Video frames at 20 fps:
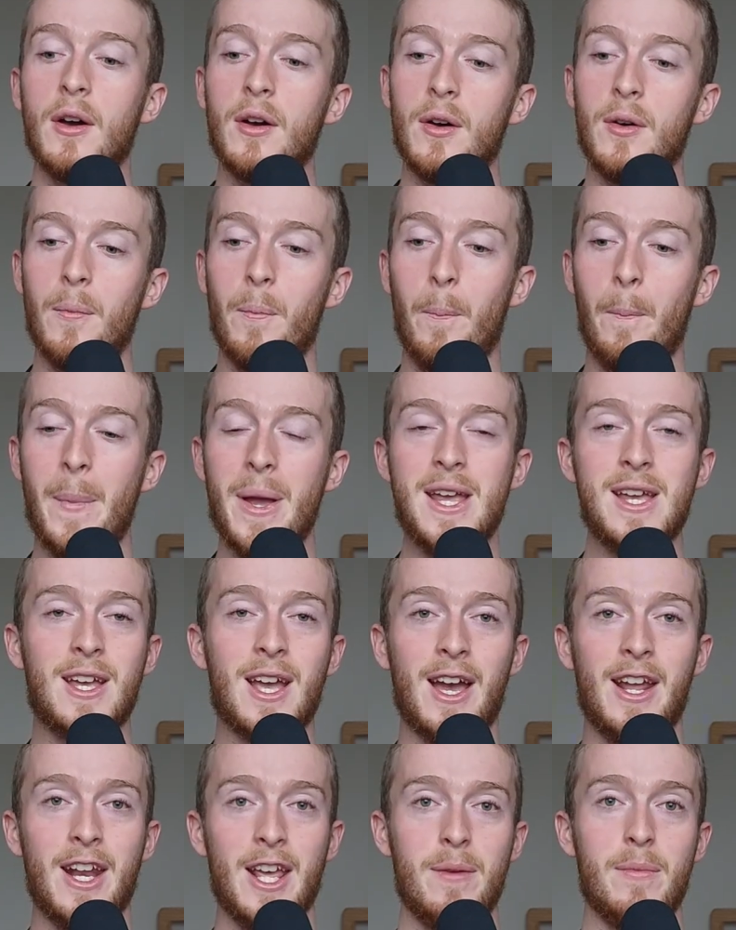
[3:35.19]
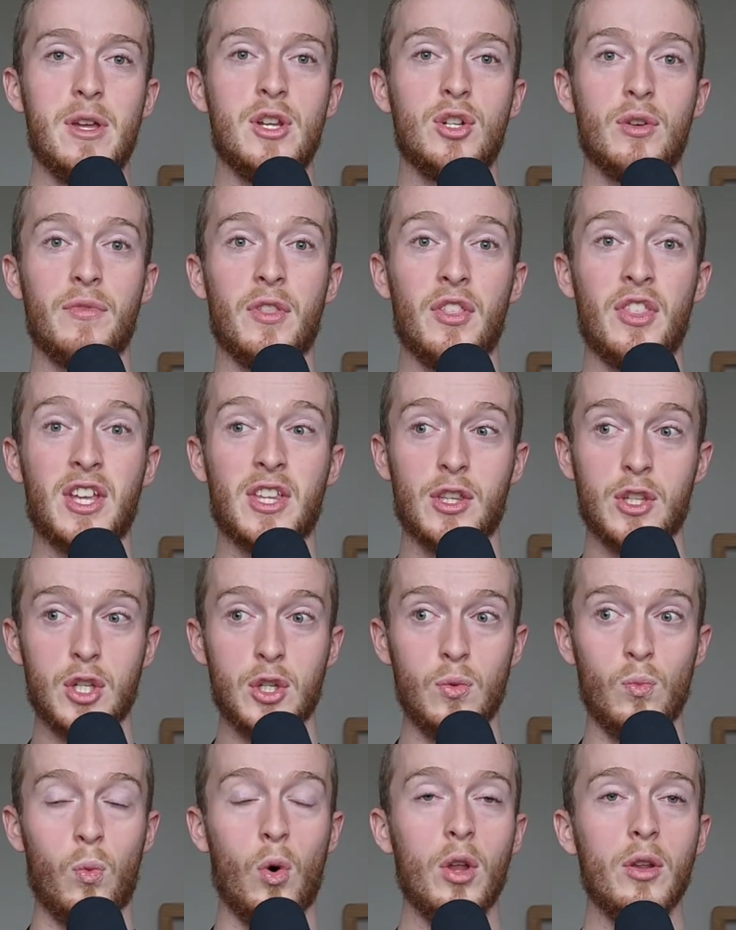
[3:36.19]
Make an image of the thing that you
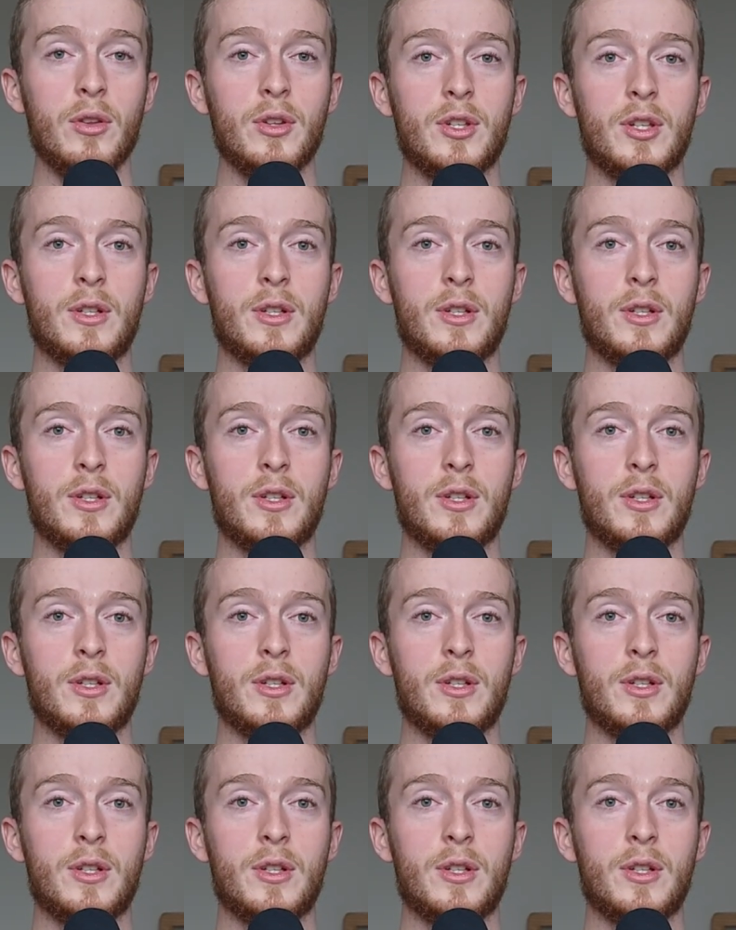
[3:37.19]
want,